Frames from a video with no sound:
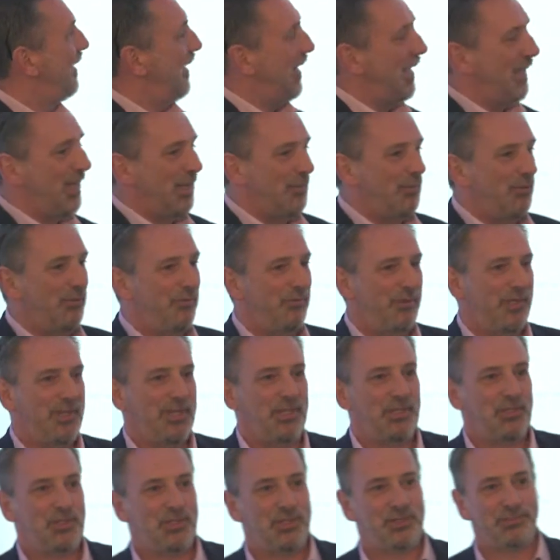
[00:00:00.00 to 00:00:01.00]
and then we'll
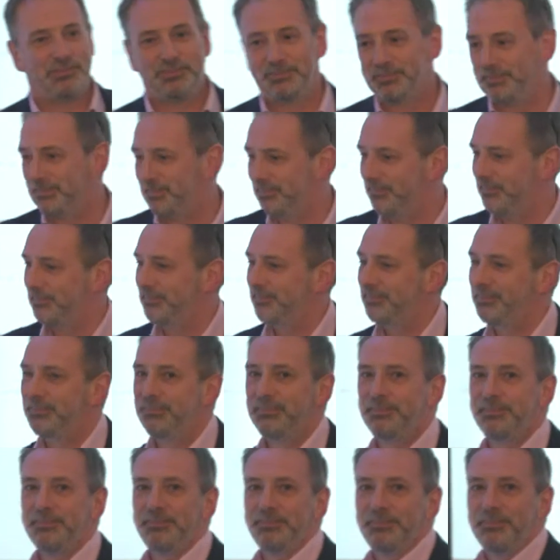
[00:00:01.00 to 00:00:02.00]
finish.
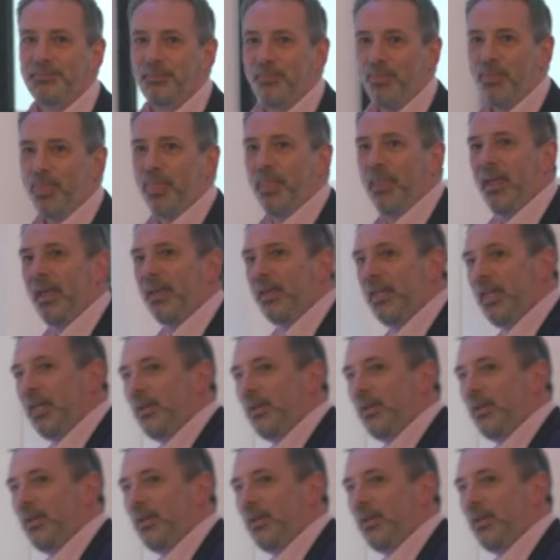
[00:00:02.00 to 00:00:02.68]
Thank